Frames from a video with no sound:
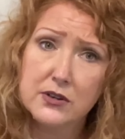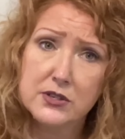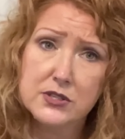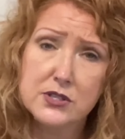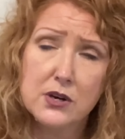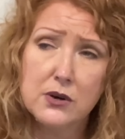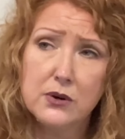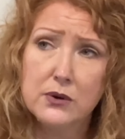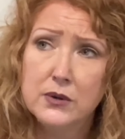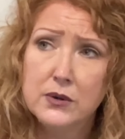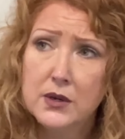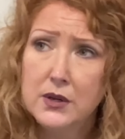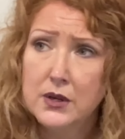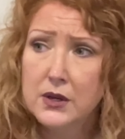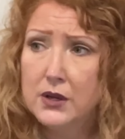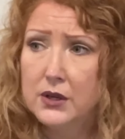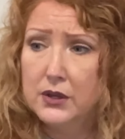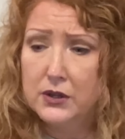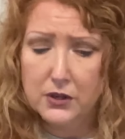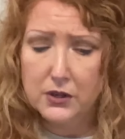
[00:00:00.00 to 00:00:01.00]
So,
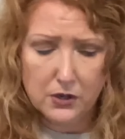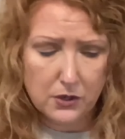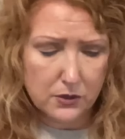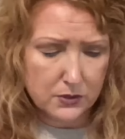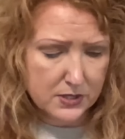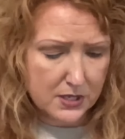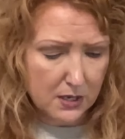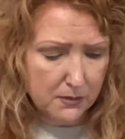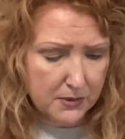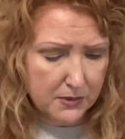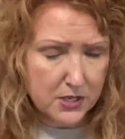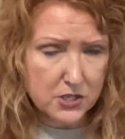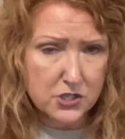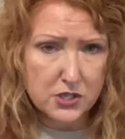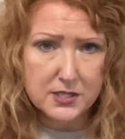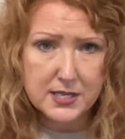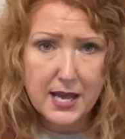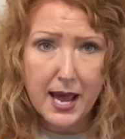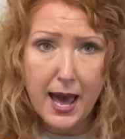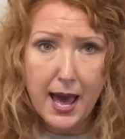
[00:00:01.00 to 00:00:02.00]
you know, somebody's
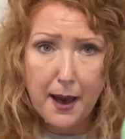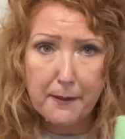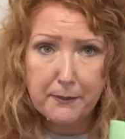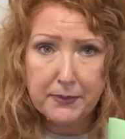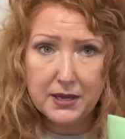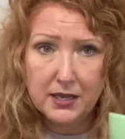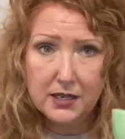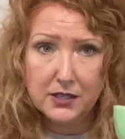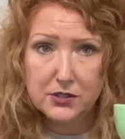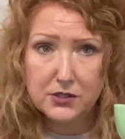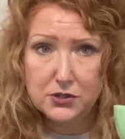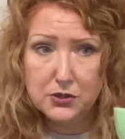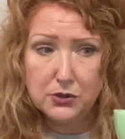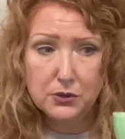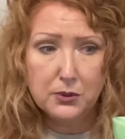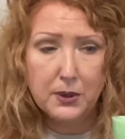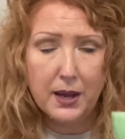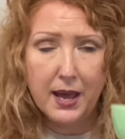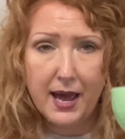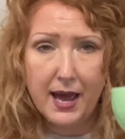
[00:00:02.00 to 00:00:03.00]
just happy
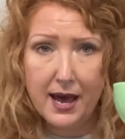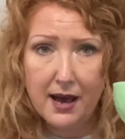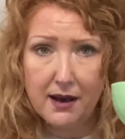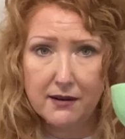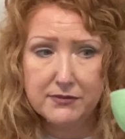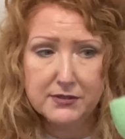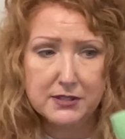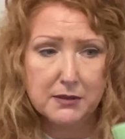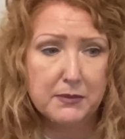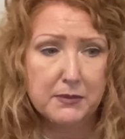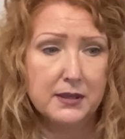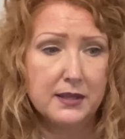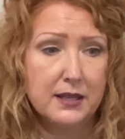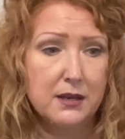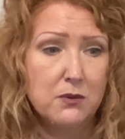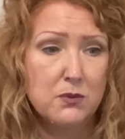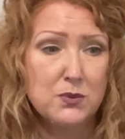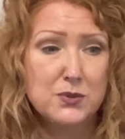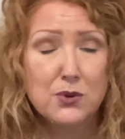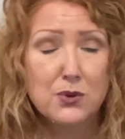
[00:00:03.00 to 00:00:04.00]
to have something
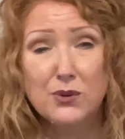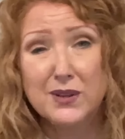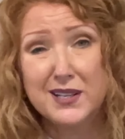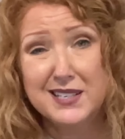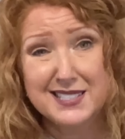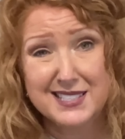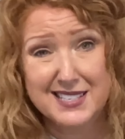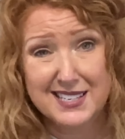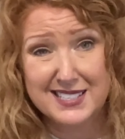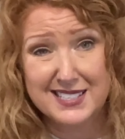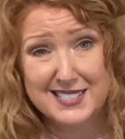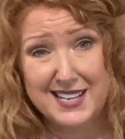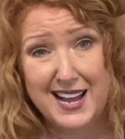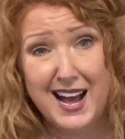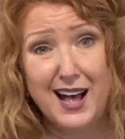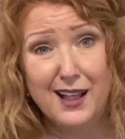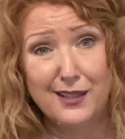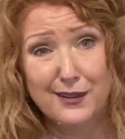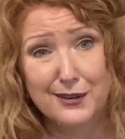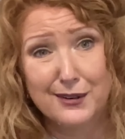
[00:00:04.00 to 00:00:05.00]
and it was only
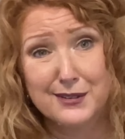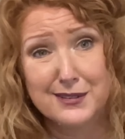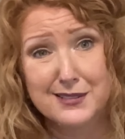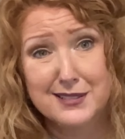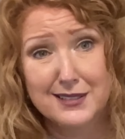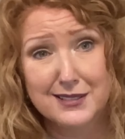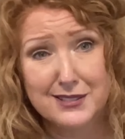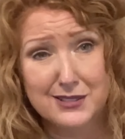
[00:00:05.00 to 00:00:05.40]
$6.